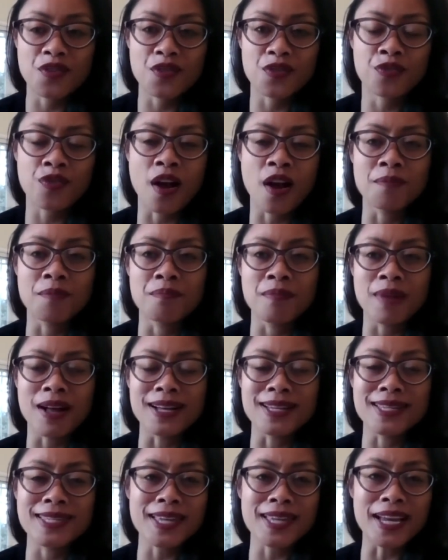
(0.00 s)
from
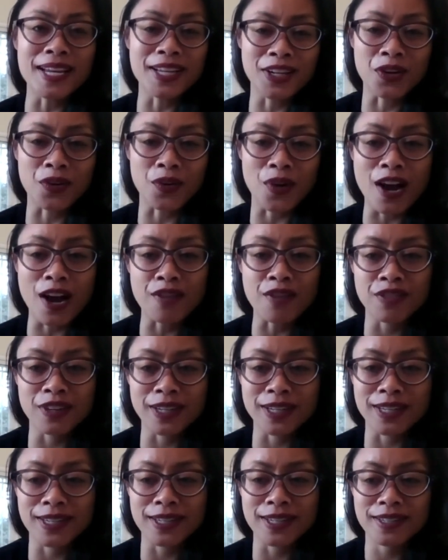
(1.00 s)
a
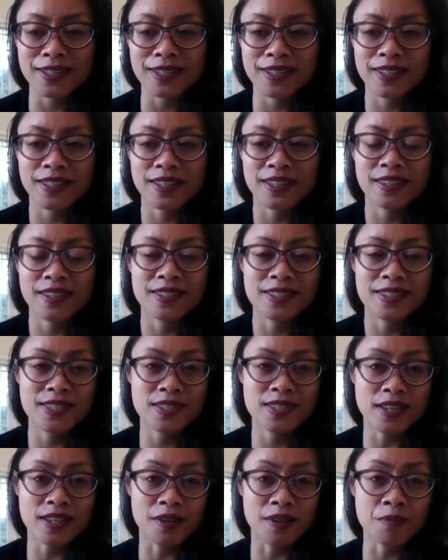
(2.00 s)
psychographic
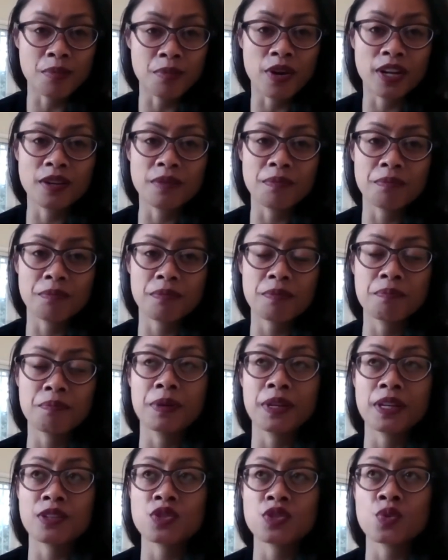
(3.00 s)
standpoint,
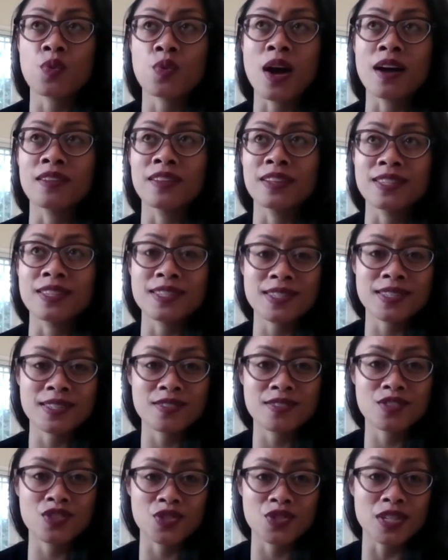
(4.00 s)
but as well
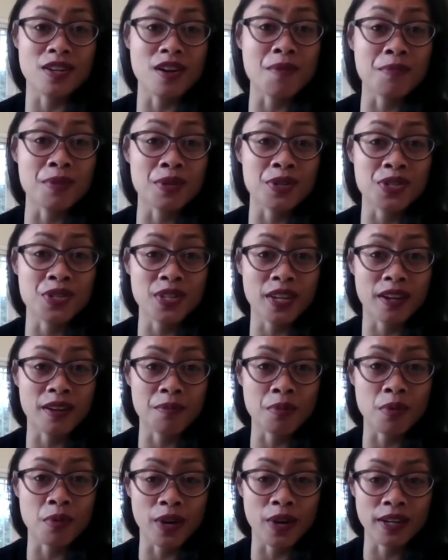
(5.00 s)
as just a numbers
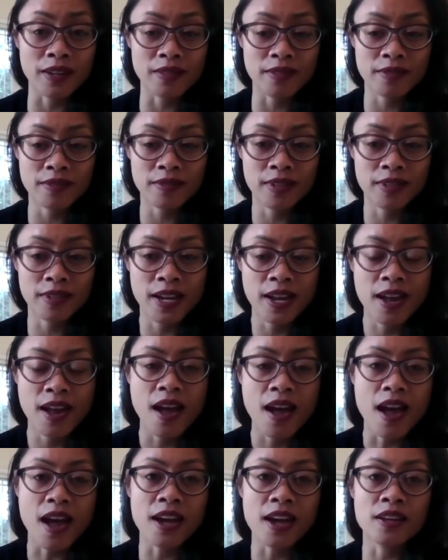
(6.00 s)
standpoint.
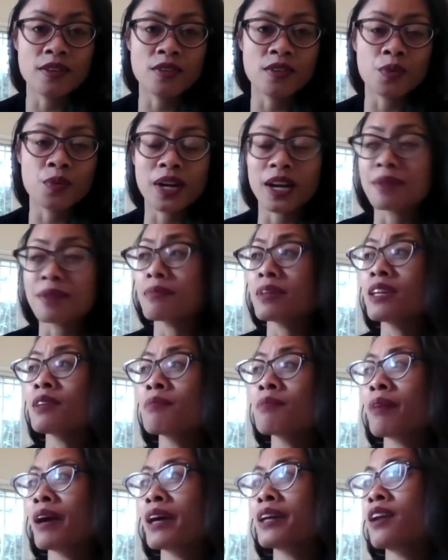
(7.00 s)
And what I
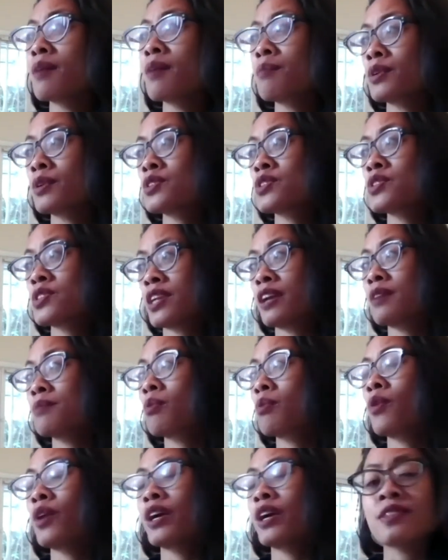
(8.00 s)
mean by numbers
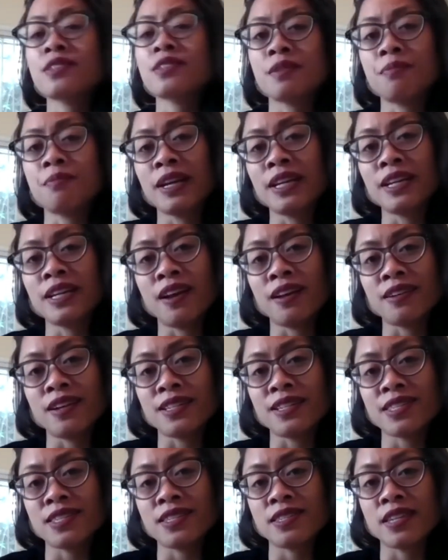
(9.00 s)
standpoint is it might not
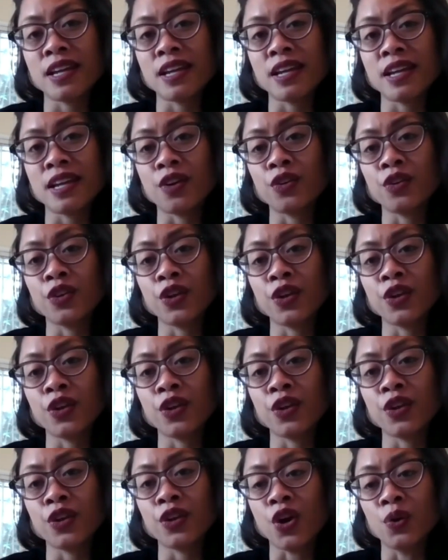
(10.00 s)
necessarily
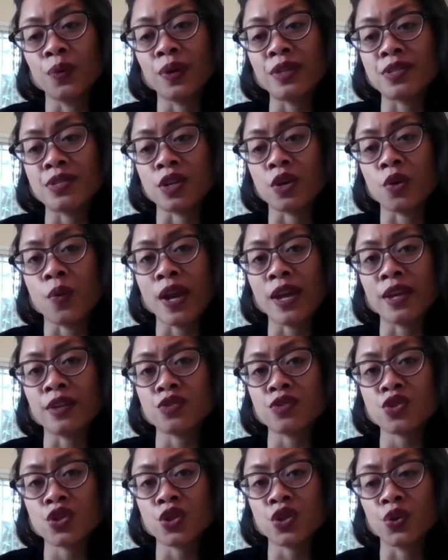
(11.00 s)
always
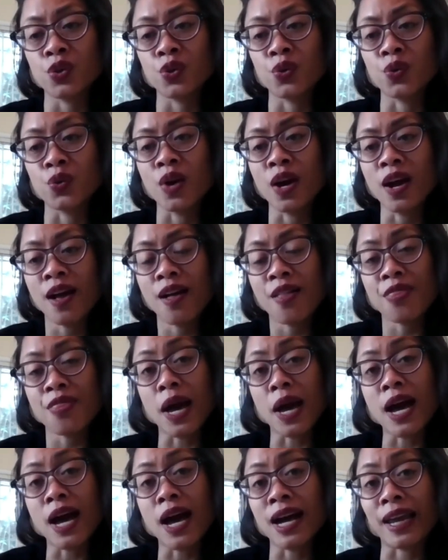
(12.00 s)
equate to the
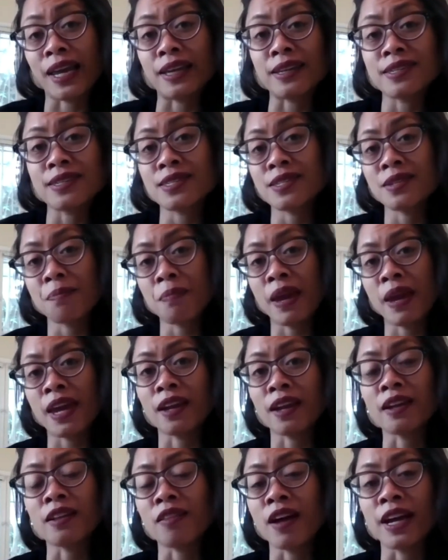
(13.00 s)
highest
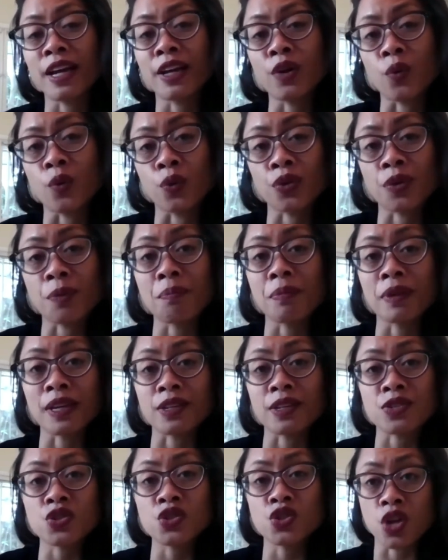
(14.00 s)
paying client or the
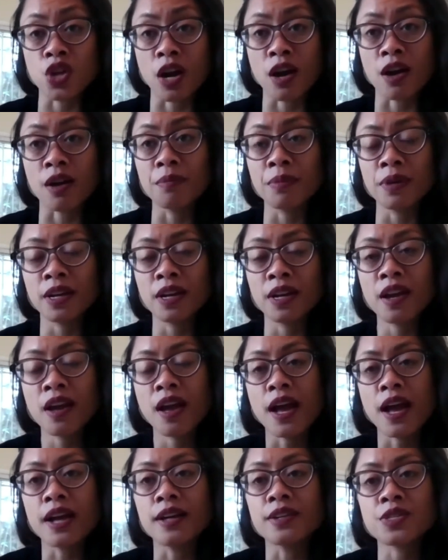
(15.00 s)
biggest job,
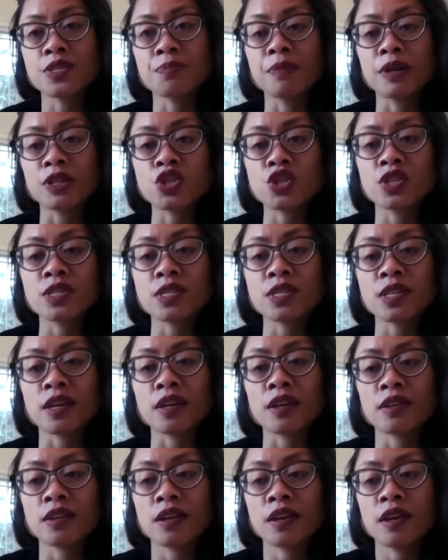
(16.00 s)
as much as
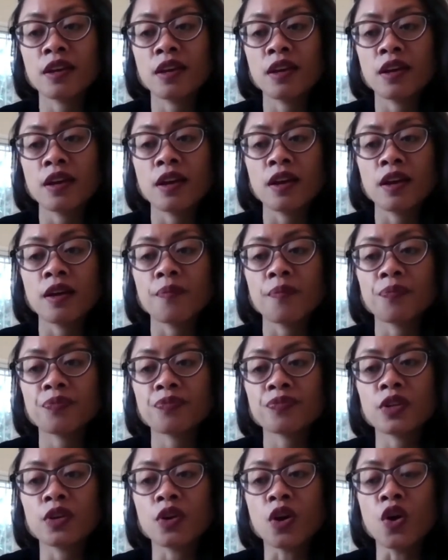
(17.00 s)
it
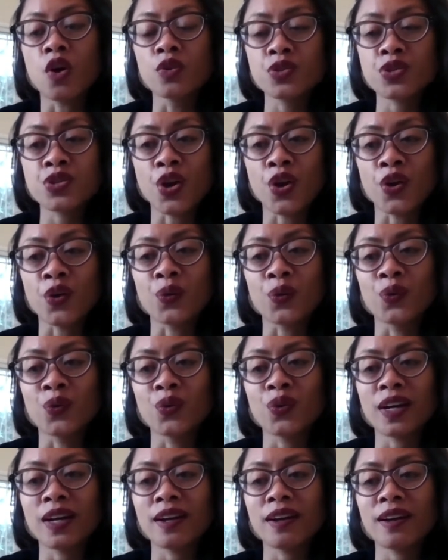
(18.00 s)
also
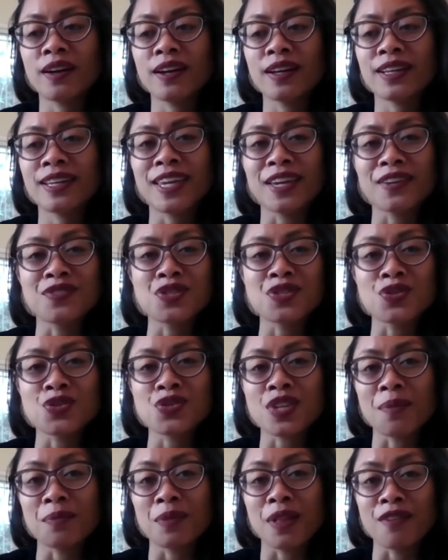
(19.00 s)
gives you
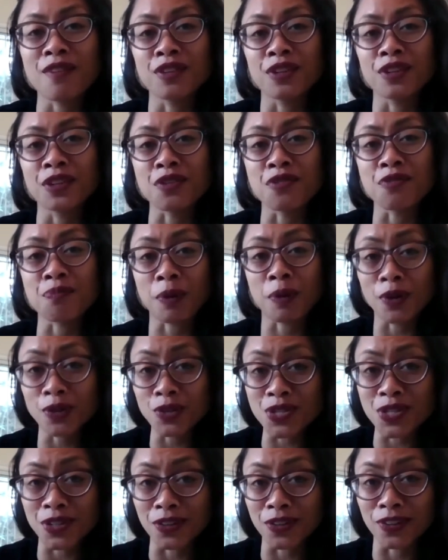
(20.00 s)
some level of
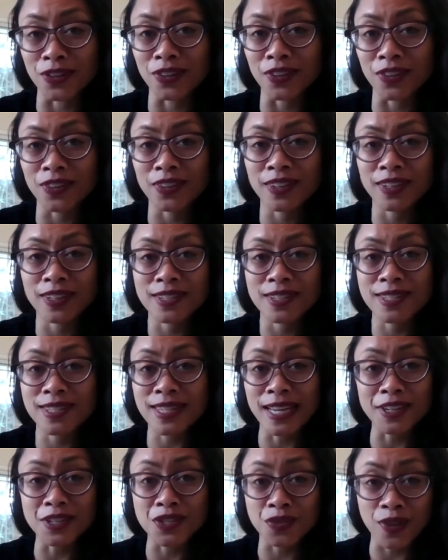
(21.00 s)
personal
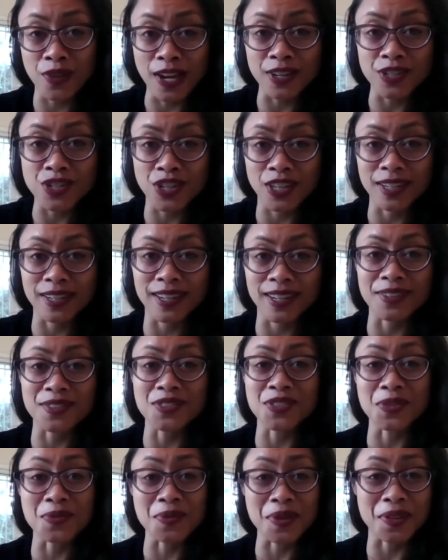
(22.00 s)
satisfaction
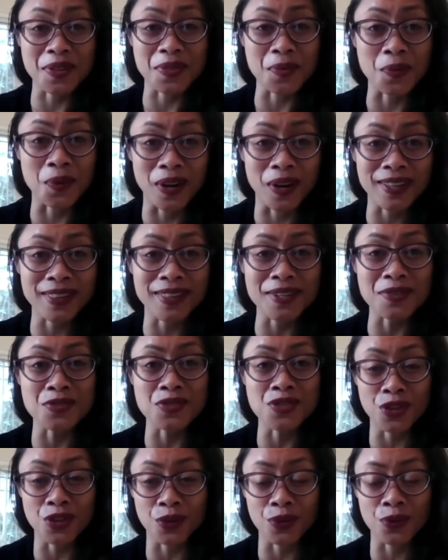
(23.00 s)
in doing the work that
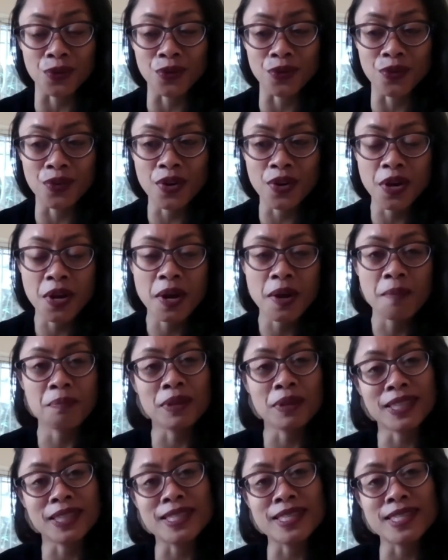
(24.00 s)
you do.
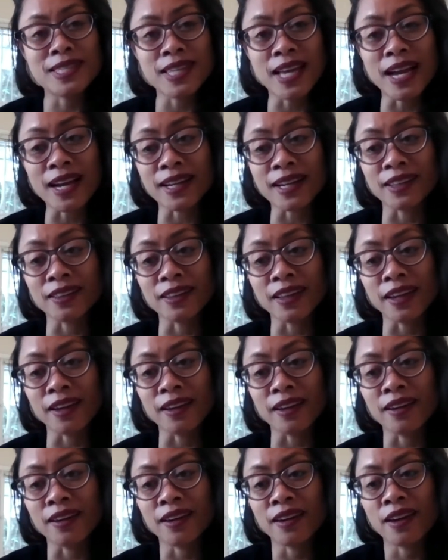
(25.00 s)
But then
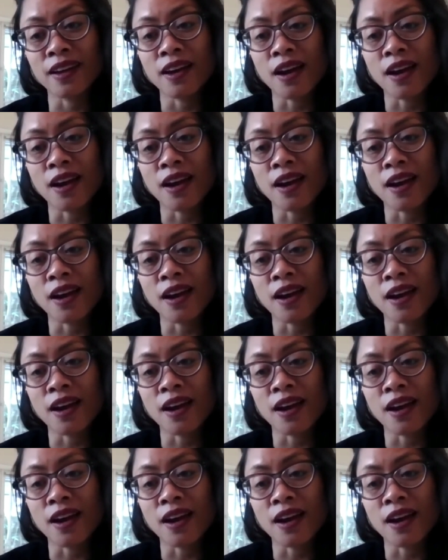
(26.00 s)
secondly,